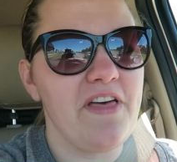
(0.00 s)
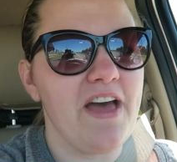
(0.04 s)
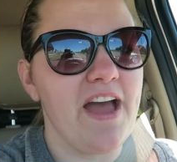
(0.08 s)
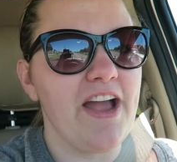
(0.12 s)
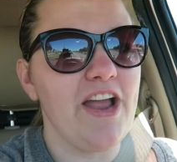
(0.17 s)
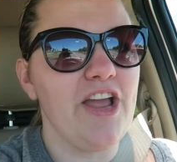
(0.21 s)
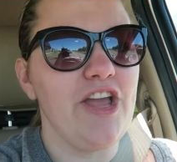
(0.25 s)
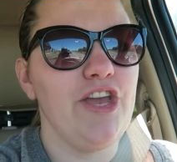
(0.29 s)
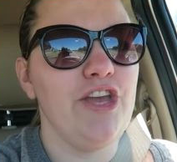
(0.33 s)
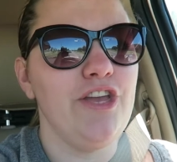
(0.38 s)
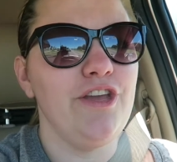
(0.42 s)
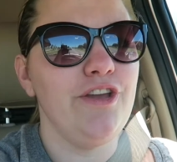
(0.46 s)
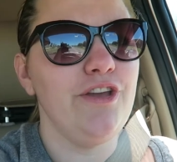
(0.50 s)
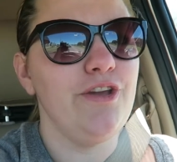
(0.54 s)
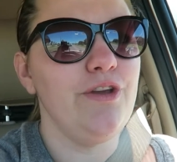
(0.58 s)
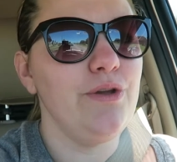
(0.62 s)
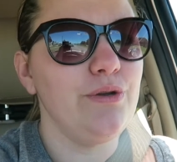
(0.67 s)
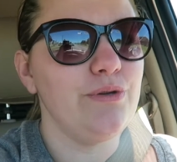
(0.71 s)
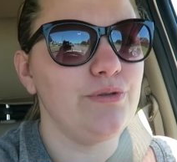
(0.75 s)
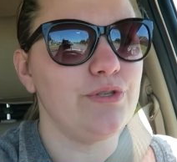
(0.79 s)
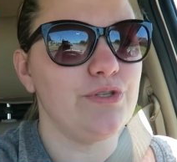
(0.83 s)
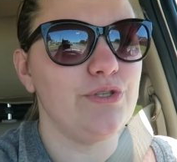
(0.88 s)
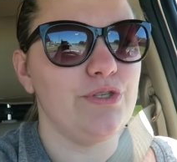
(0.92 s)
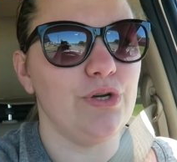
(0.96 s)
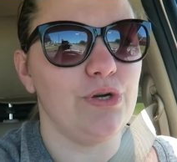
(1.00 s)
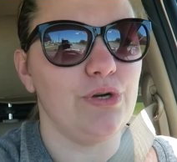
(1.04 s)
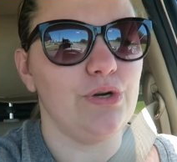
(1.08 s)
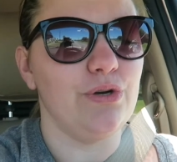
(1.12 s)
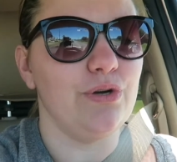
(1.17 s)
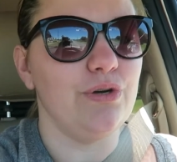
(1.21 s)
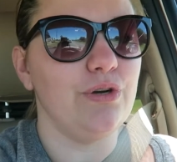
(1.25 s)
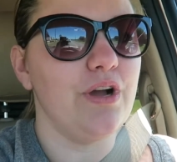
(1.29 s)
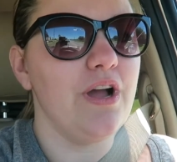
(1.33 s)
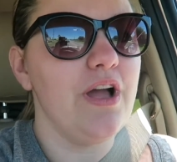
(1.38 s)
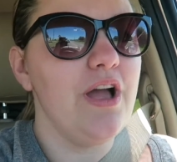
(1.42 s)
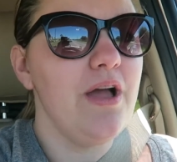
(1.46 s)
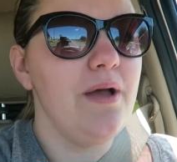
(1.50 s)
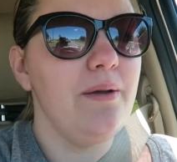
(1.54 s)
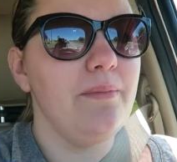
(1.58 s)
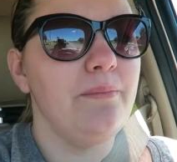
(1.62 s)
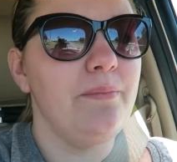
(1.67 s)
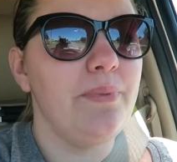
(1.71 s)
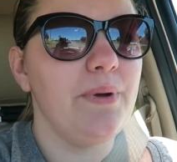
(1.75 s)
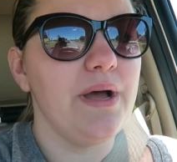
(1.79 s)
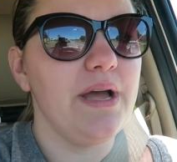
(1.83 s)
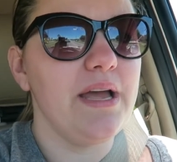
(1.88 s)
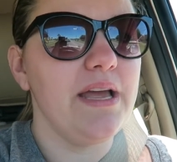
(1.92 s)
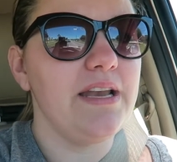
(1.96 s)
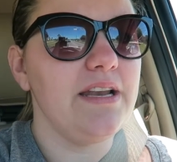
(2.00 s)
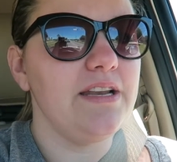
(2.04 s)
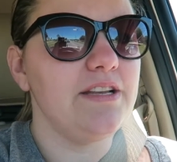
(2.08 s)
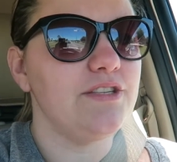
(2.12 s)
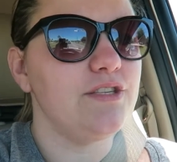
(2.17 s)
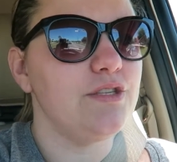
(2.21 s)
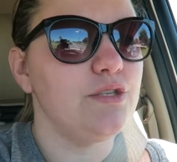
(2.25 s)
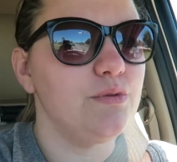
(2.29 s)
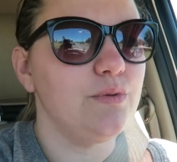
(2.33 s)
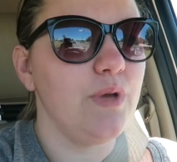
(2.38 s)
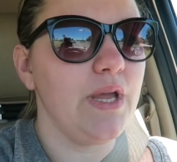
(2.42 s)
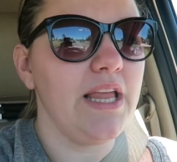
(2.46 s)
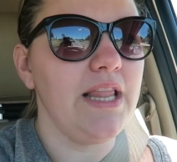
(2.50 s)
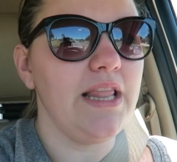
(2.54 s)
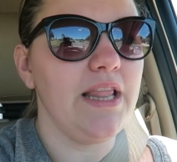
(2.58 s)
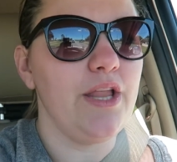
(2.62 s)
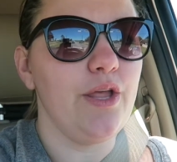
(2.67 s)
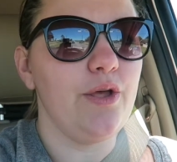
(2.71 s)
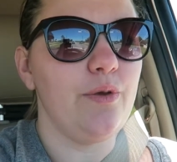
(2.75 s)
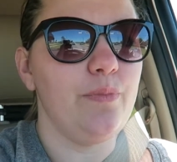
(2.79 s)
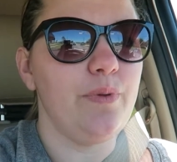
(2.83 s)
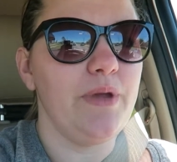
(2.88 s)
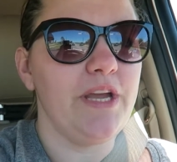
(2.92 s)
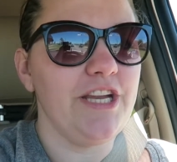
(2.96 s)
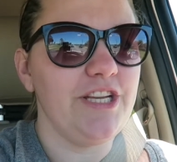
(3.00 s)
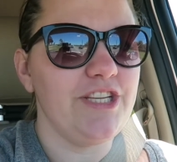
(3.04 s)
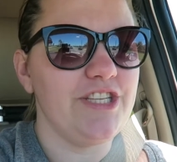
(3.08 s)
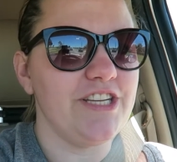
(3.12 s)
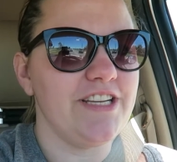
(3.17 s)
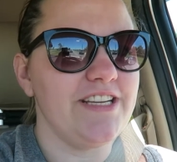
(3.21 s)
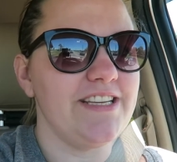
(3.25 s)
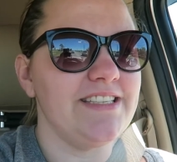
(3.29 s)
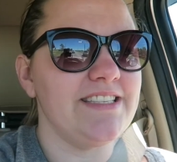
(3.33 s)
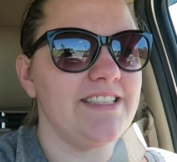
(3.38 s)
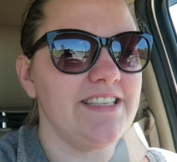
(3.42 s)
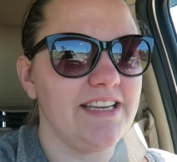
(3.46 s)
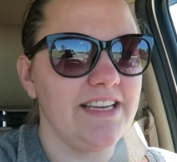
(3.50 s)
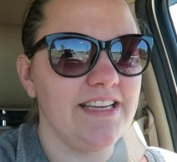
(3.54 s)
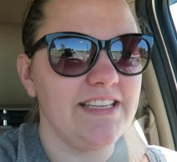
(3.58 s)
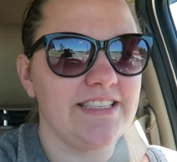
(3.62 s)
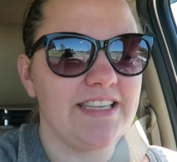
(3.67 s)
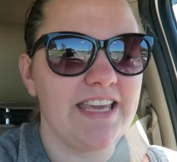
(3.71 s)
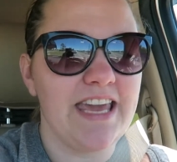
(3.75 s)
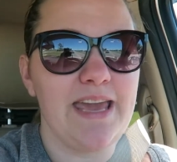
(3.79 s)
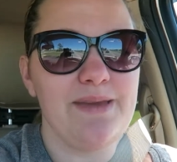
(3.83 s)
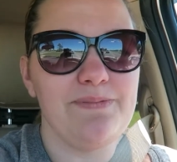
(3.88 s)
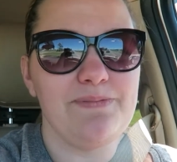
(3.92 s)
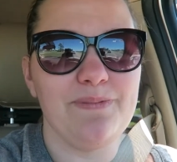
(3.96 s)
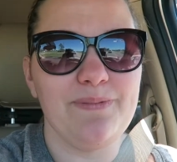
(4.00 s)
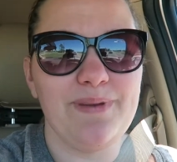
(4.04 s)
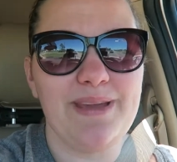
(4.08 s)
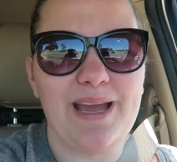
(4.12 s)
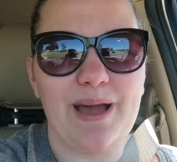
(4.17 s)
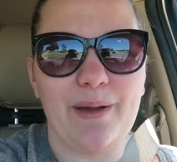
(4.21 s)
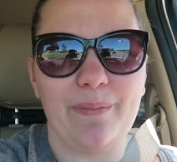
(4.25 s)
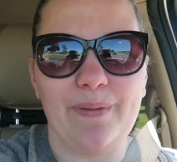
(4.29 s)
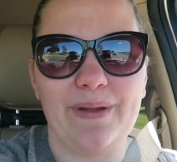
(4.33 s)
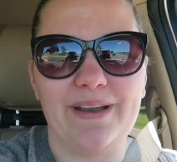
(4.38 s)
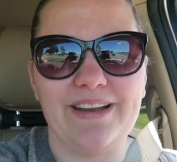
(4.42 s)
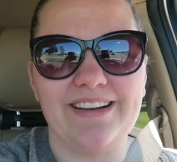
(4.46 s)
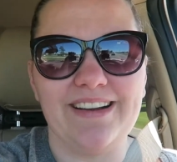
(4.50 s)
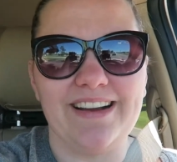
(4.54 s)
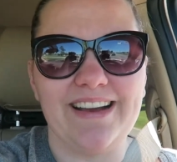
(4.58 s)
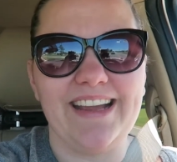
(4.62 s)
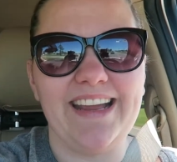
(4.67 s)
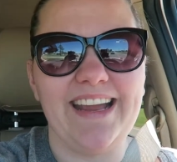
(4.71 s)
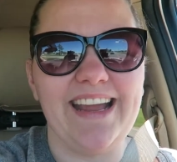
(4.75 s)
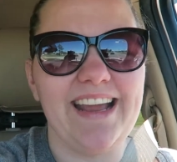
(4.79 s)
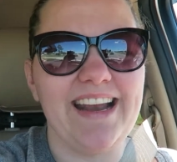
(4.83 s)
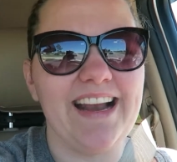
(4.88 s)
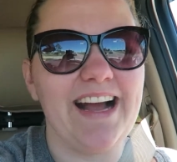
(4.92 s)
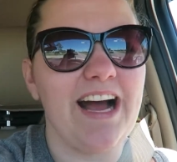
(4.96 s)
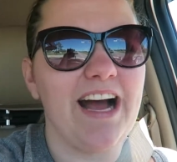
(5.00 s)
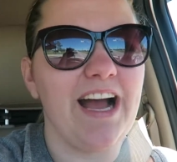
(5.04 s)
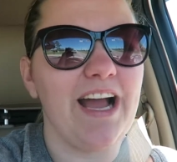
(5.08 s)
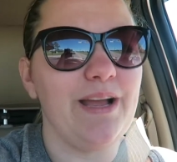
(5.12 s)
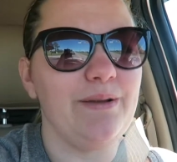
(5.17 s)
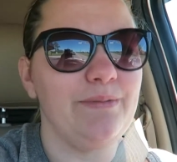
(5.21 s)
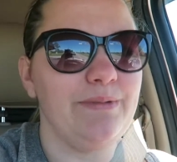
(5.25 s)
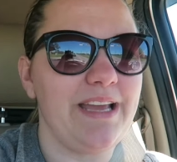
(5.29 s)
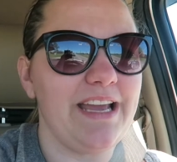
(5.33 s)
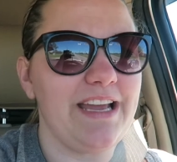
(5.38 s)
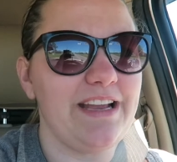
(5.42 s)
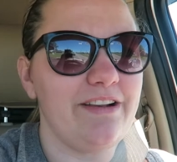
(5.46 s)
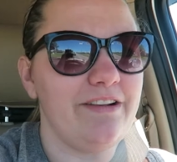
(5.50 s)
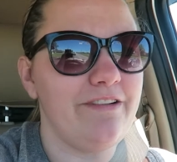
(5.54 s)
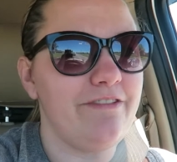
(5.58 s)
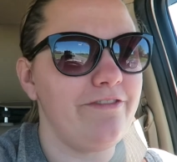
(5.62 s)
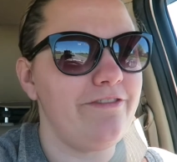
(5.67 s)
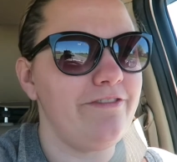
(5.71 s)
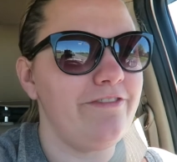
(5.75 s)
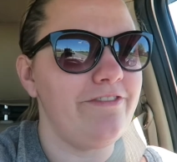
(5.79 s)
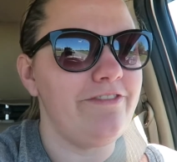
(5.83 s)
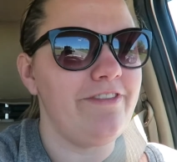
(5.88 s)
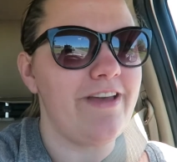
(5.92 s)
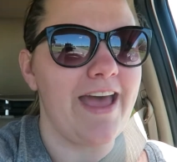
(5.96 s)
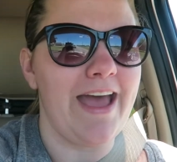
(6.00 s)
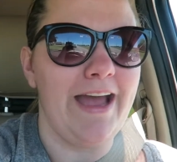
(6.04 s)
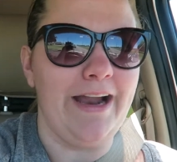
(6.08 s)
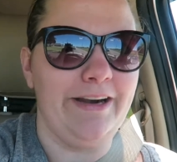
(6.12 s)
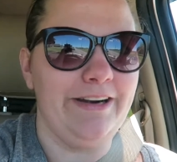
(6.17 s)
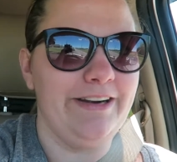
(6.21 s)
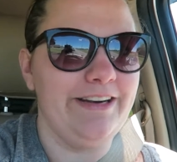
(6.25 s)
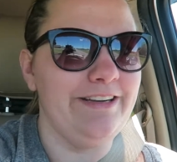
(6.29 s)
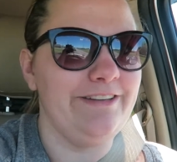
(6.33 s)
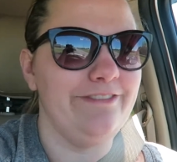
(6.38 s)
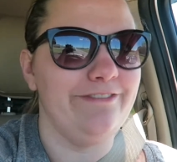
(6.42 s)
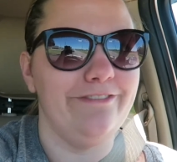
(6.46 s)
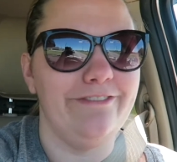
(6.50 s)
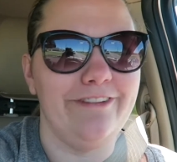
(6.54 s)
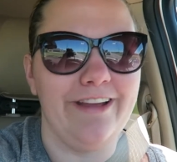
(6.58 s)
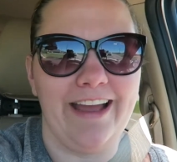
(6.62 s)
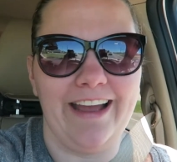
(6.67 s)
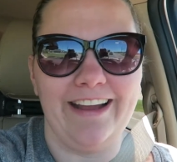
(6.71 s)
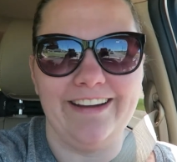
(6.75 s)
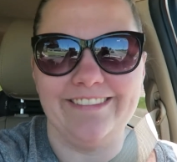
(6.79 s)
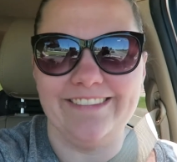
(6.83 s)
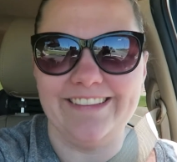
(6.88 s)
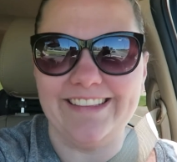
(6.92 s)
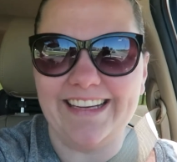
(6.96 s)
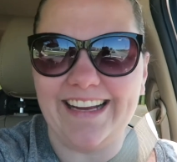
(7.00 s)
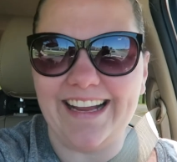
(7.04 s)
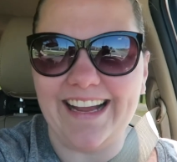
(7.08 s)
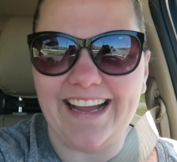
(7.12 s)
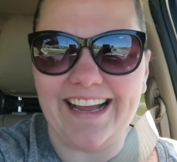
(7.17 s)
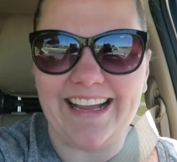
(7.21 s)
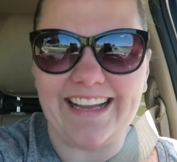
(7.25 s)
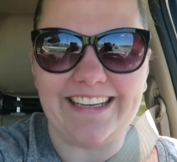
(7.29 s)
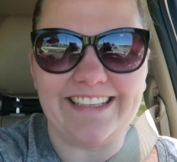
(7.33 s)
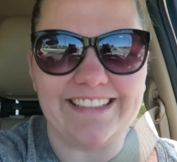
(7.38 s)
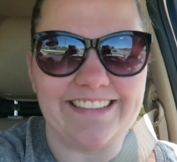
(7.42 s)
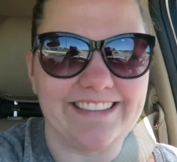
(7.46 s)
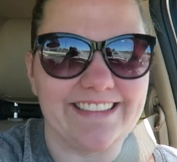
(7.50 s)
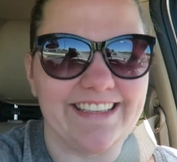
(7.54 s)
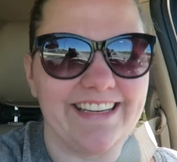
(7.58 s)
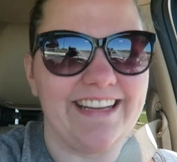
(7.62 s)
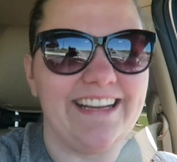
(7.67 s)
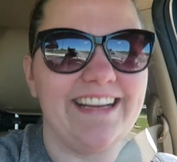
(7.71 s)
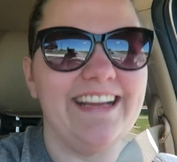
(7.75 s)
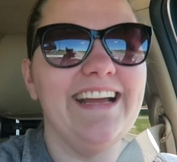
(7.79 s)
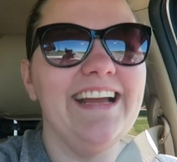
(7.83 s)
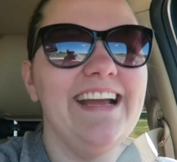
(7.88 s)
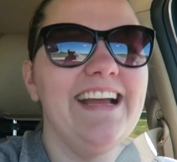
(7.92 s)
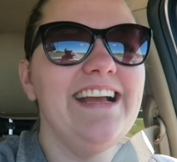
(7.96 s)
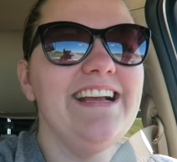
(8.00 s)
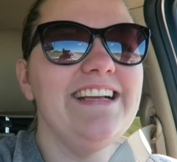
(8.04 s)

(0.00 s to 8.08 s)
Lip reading: that huge dog, but Sweet Little Peaches is keeping me up at night and I am getting very, very angry.